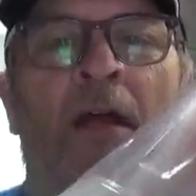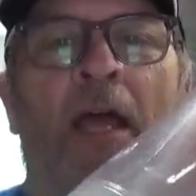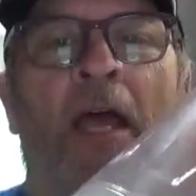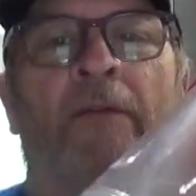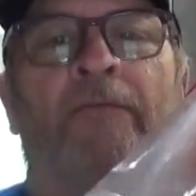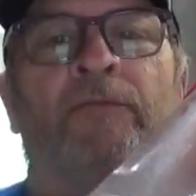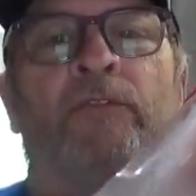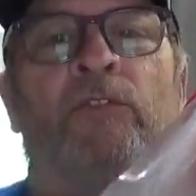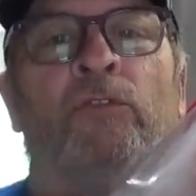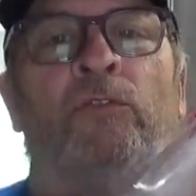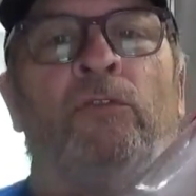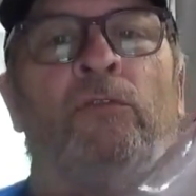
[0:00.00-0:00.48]

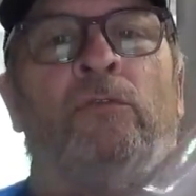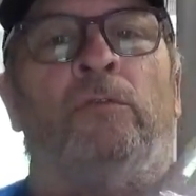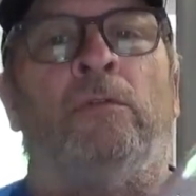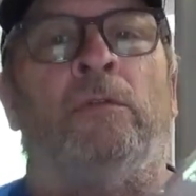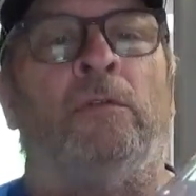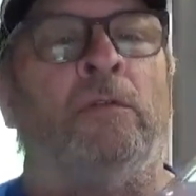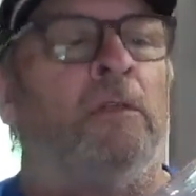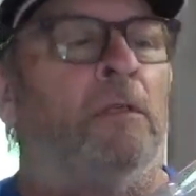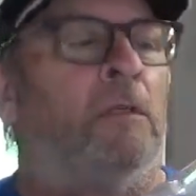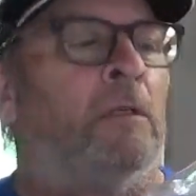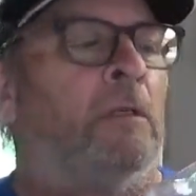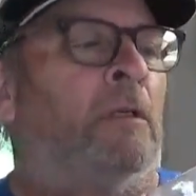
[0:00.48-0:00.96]
have two
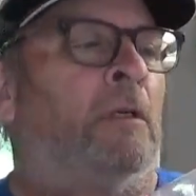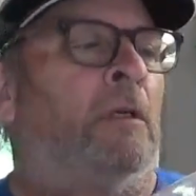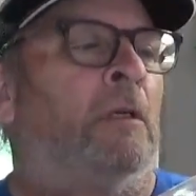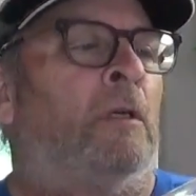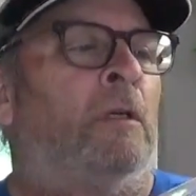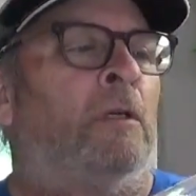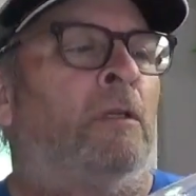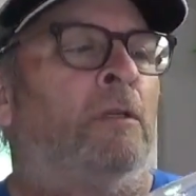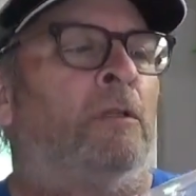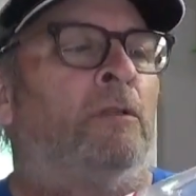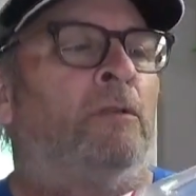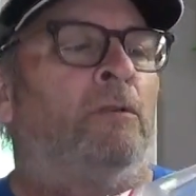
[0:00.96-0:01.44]

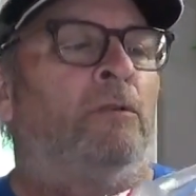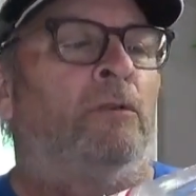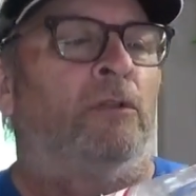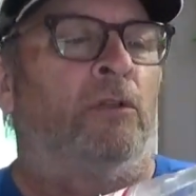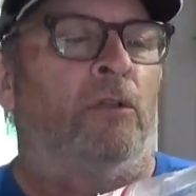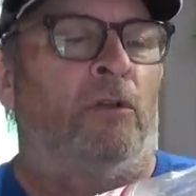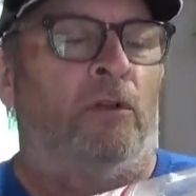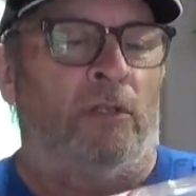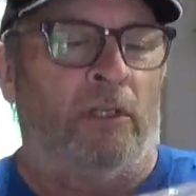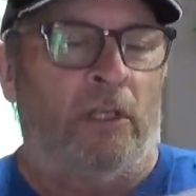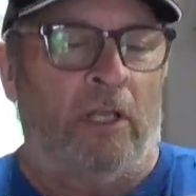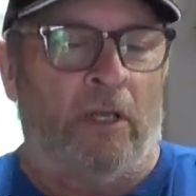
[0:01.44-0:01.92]

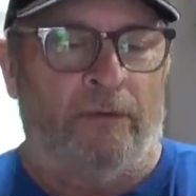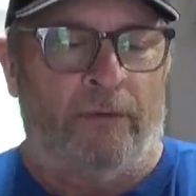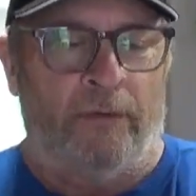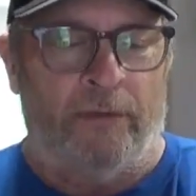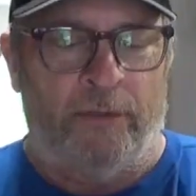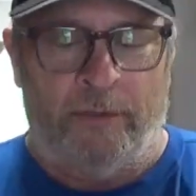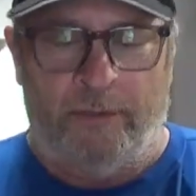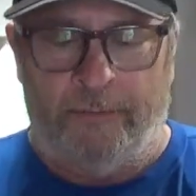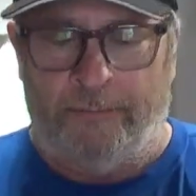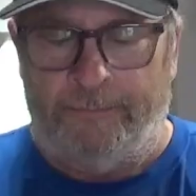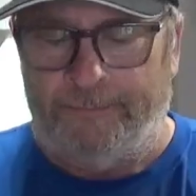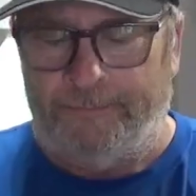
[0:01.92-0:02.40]
Dirt
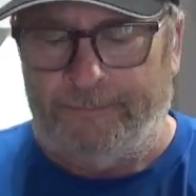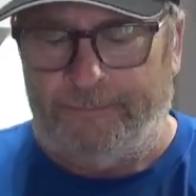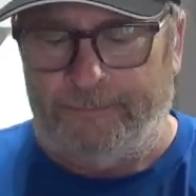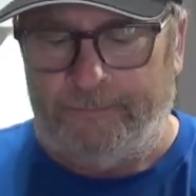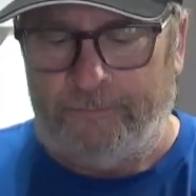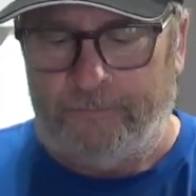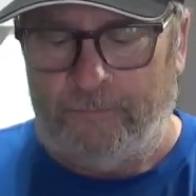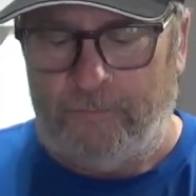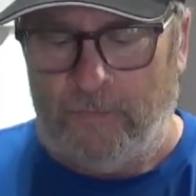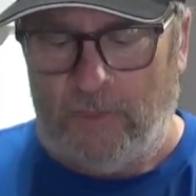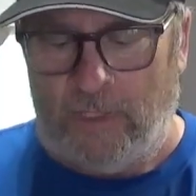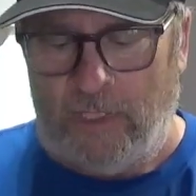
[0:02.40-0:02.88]
Devils
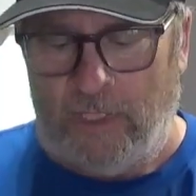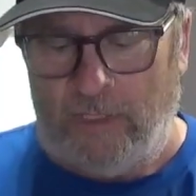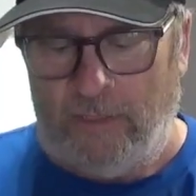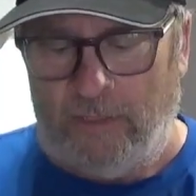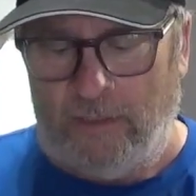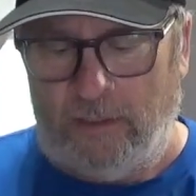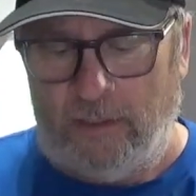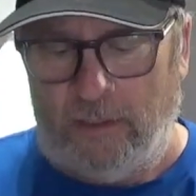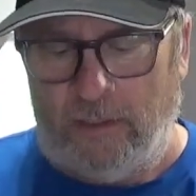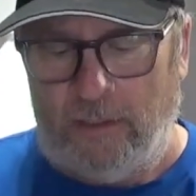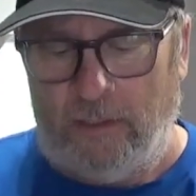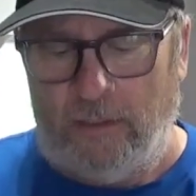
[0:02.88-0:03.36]

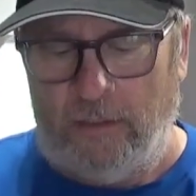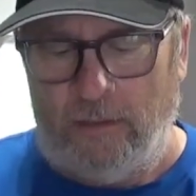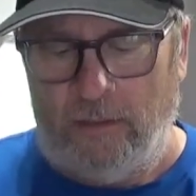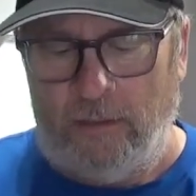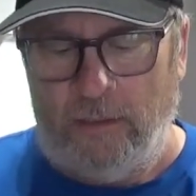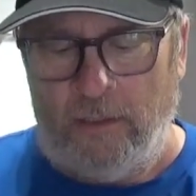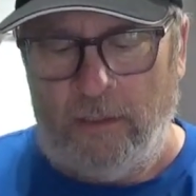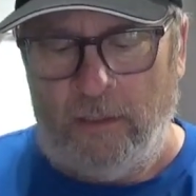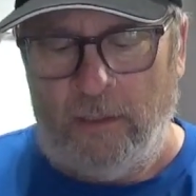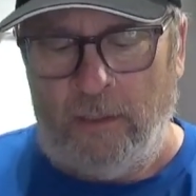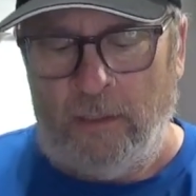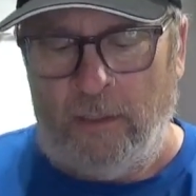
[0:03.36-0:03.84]
that
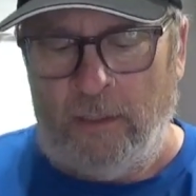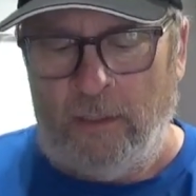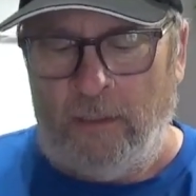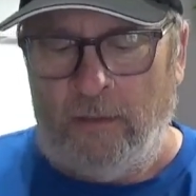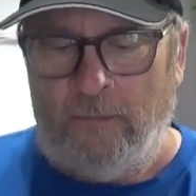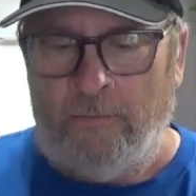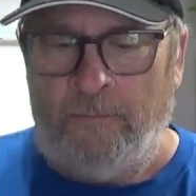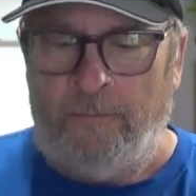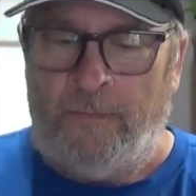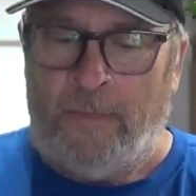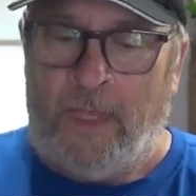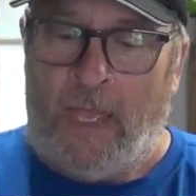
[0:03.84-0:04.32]

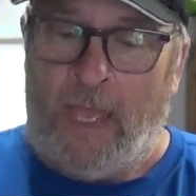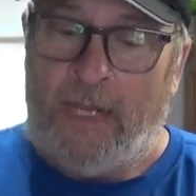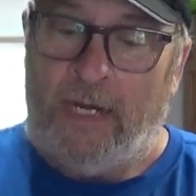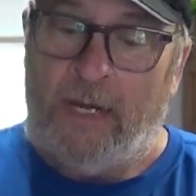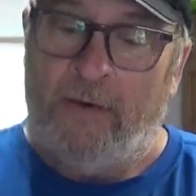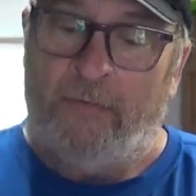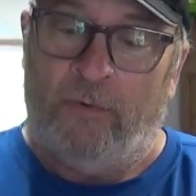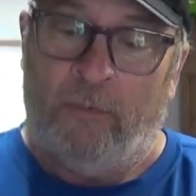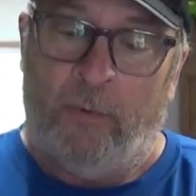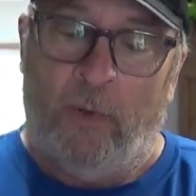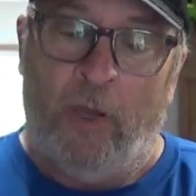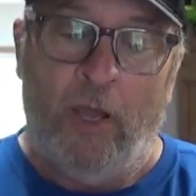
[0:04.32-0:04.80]
I
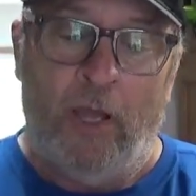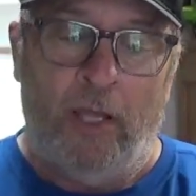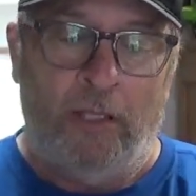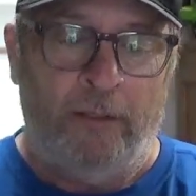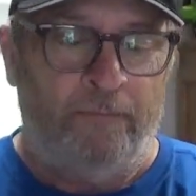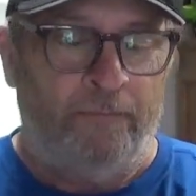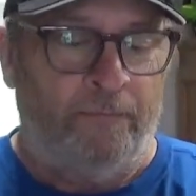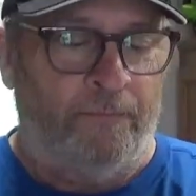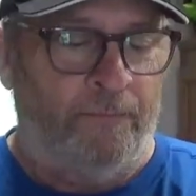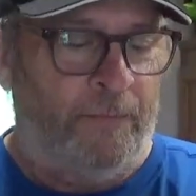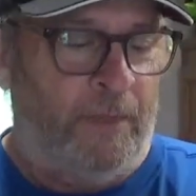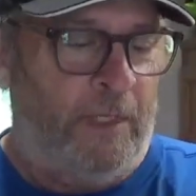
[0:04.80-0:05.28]
never
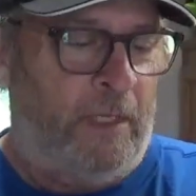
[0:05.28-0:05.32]
bought.